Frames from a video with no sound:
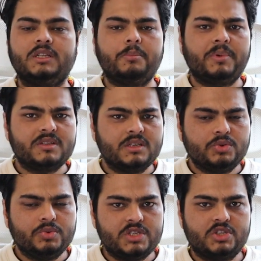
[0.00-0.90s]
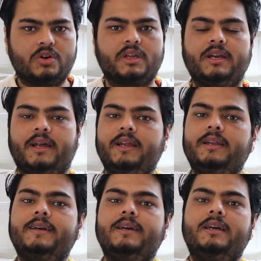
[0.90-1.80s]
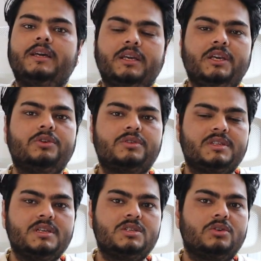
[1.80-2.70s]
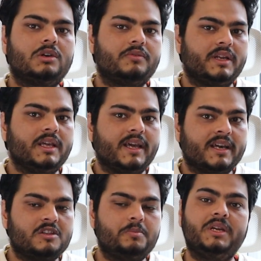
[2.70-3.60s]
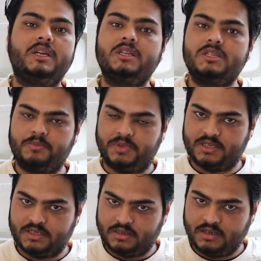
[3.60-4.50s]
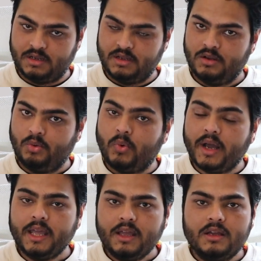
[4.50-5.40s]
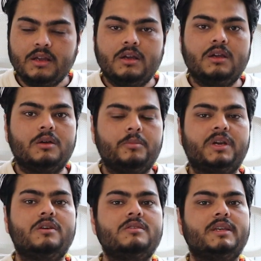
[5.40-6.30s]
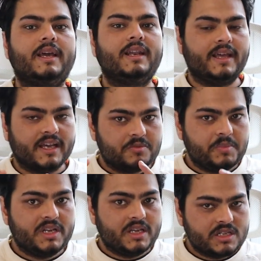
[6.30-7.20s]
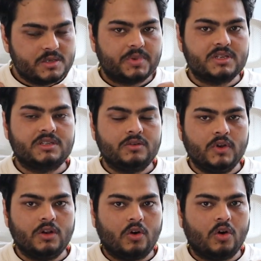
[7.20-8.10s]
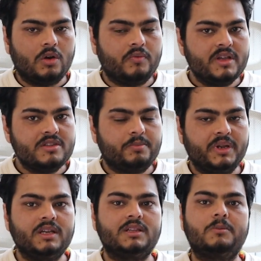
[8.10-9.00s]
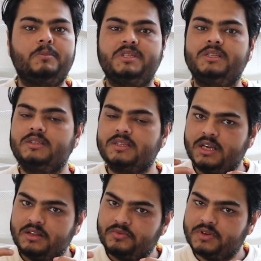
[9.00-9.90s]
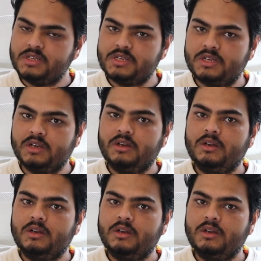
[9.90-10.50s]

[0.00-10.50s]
person who is talking, right, he or she is not very experienced person. Why? Because an experienced person will always bring the business case first.